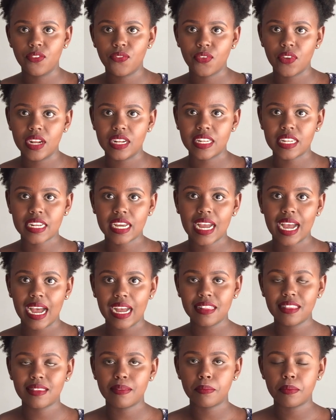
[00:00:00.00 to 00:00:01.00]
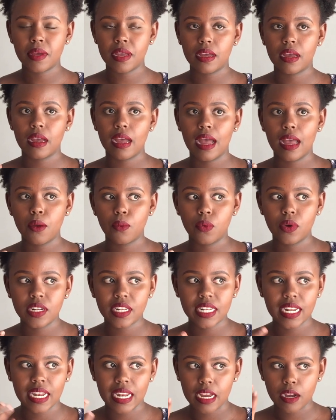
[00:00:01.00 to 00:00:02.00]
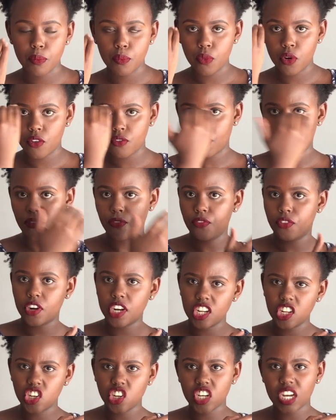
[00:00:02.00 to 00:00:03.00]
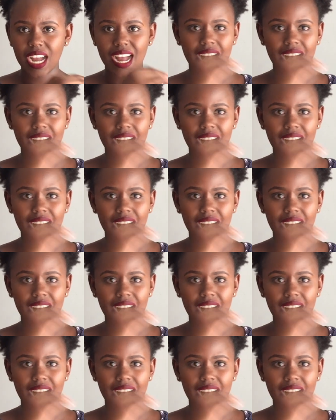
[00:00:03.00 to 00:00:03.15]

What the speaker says: different cuts. I wanted like more of a fringe